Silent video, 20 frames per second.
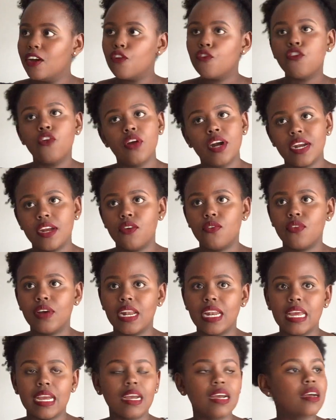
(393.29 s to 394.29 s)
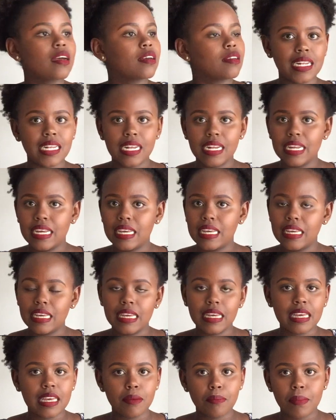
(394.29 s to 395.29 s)
forever. Like hata
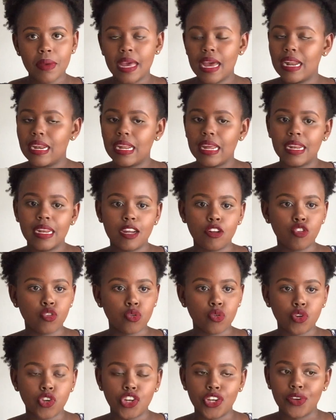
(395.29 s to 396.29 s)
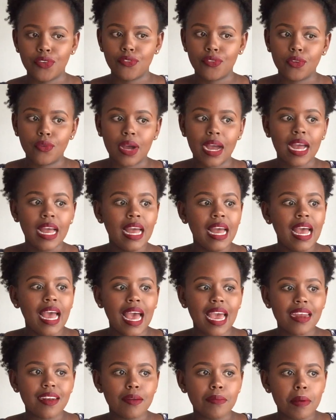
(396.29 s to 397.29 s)
ikimea naenda tu kusheviwa.
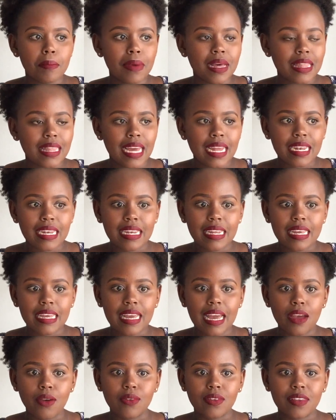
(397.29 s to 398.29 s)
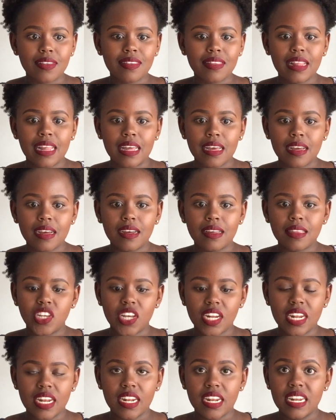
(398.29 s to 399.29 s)
I remember that day I was just like,
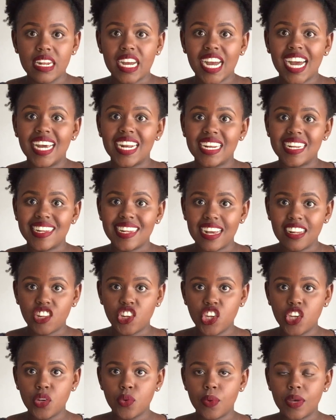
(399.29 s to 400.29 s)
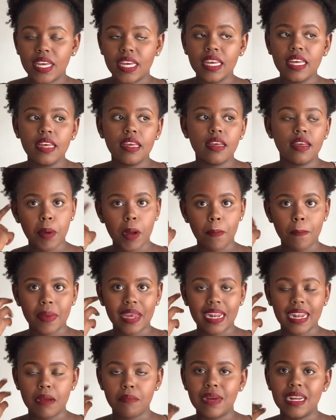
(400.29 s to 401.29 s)
acha niende nikaritachiwe hapa
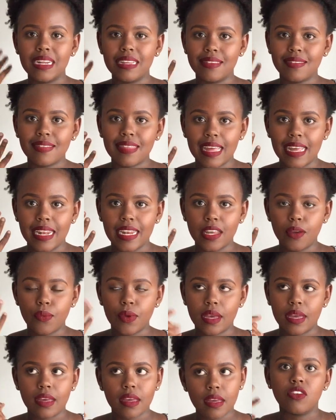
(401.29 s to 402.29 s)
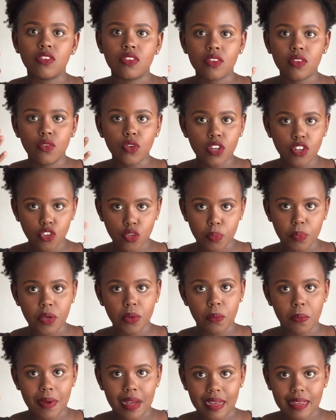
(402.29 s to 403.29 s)
mbele ama nistyliwe. I was going to be
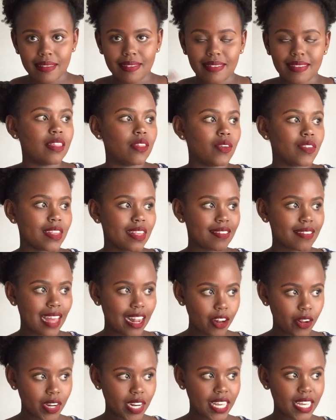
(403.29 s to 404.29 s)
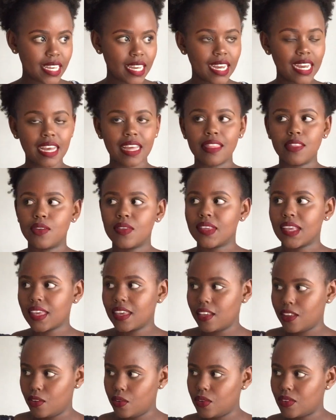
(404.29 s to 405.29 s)
waxed. There was a salon here and there was a
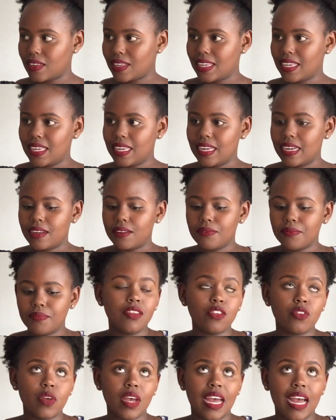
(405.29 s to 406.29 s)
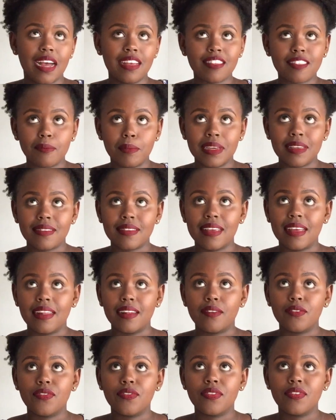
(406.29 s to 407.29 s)
kinyozi here. So I asked
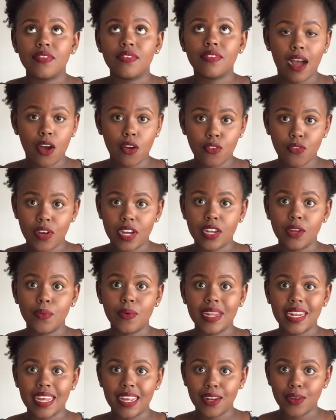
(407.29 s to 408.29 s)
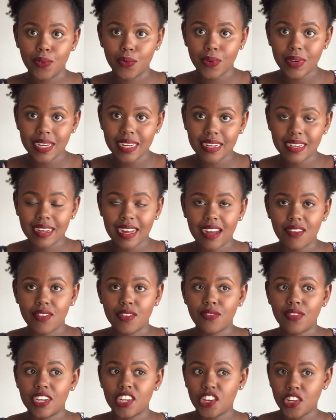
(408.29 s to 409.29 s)
myself, how funny will I look? I've
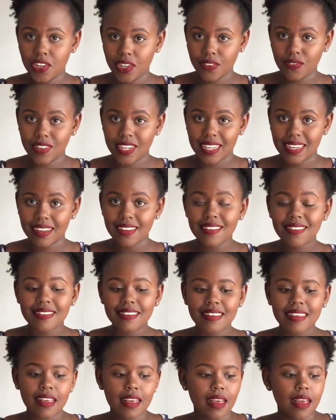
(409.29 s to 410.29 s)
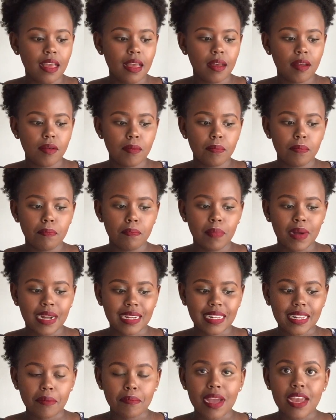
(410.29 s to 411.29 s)
ever shaved, yes,
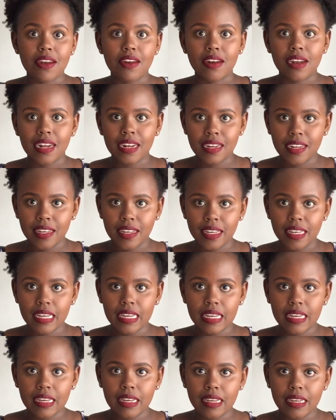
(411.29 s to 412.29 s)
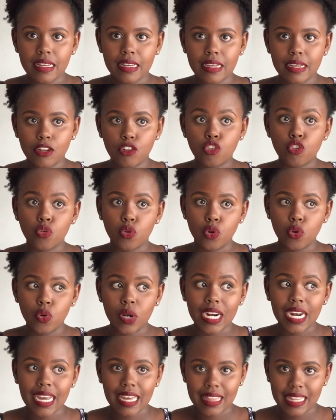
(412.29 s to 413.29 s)
but am I ready to look
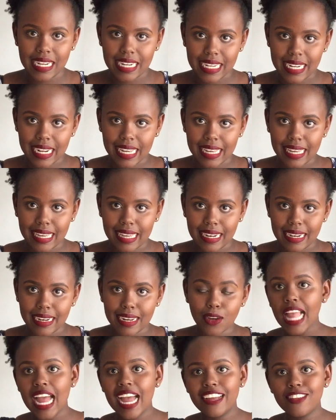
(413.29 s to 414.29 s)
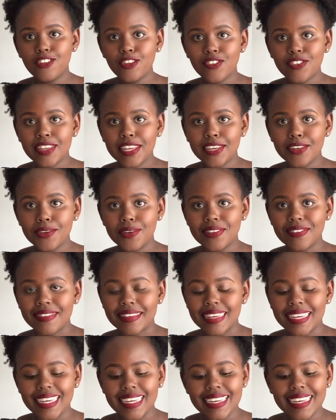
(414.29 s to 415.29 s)
like that again? I chose
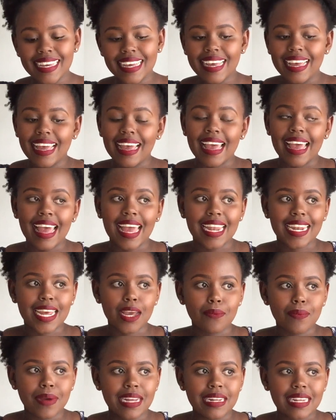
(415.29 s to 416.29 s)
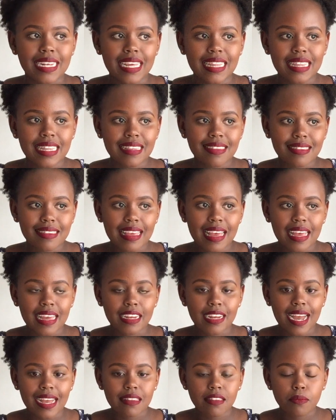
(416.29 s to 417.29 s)
kinyozi. And I went, and this guy
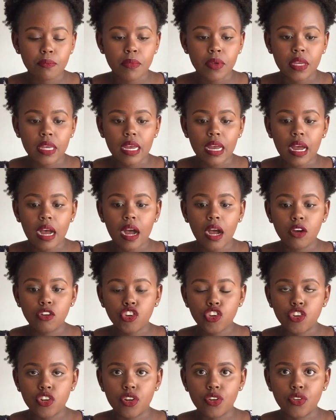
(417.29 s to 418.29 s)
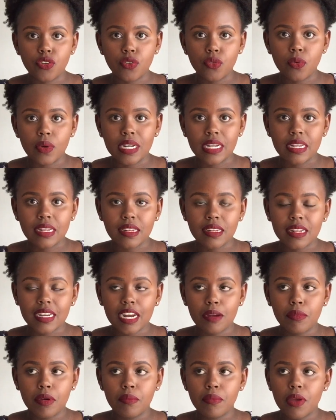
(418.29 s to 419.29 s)
asked me, how short do you want it?
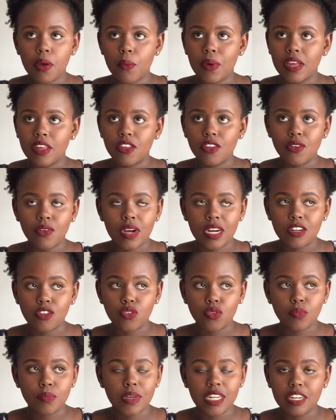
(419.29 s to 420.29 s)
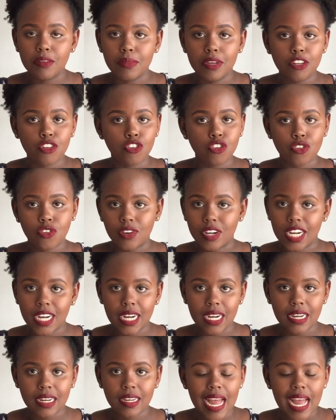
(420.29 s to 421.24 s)
Nikamwambia we nyoa tu, mimi nimechoka.